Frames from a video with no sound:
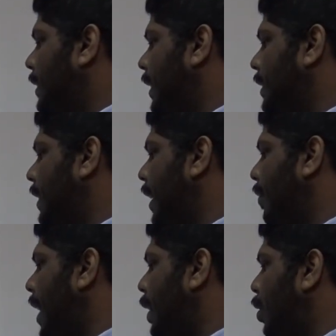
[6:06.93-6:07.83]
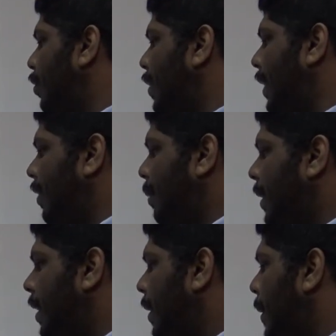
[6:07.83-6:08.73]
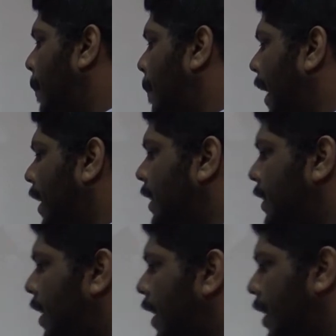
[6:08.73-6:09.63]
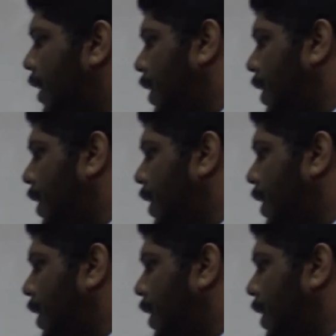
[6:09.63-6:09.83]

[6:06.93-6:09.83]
6 and value of y will be minus 3.